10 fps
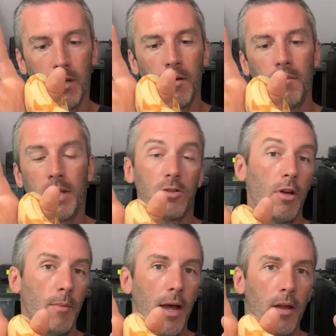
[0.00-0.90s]
makes her
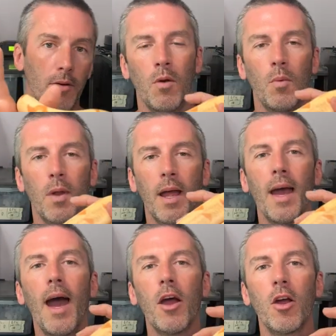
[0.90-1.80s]
albino. When I
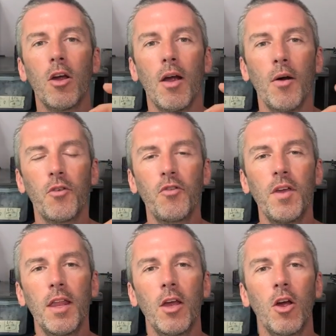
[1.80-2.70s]
got her, I was
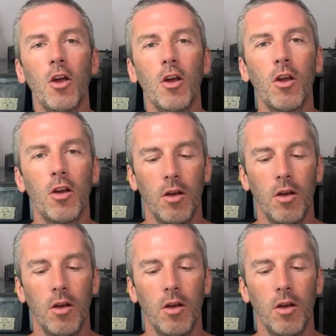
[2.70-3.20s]
feeding her